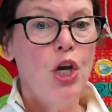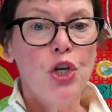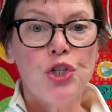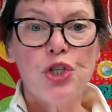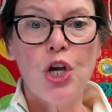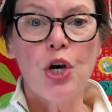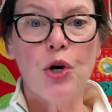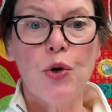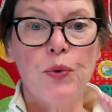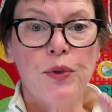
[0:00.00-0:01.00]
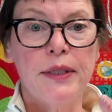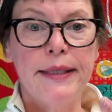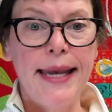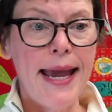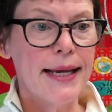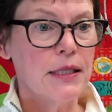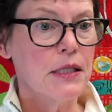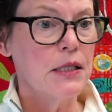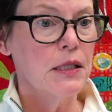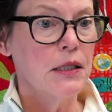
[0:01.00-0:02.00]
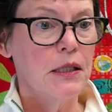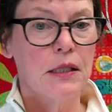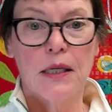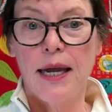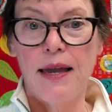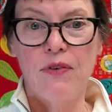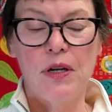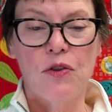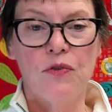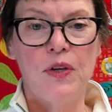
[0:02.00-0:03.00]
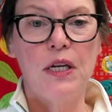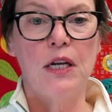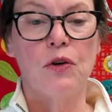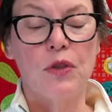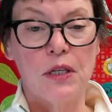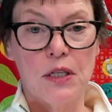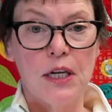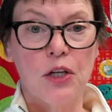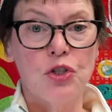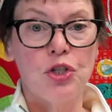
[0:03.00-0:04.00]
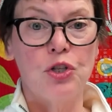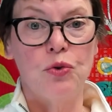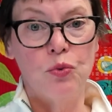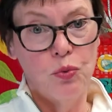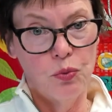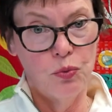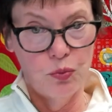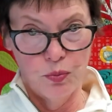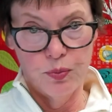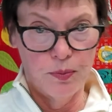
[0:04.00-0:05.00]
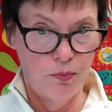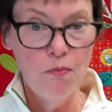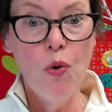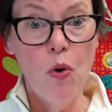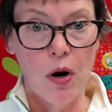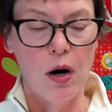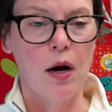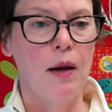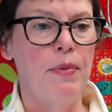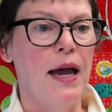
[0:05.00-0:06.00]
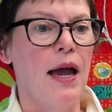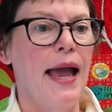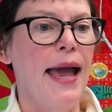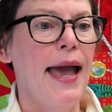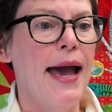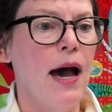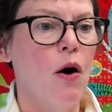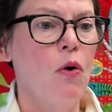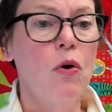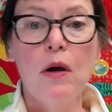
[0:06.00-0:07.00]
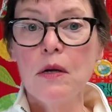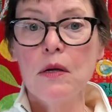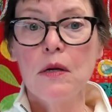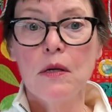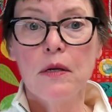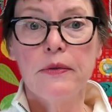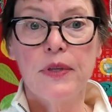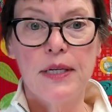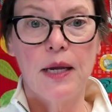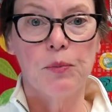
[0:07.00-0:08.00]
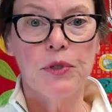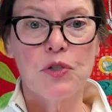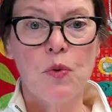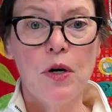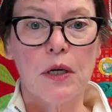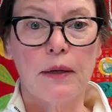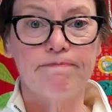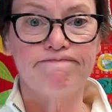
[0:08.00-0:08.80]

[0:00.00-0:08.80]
So, next, I have another video that tells you more about how the templates work.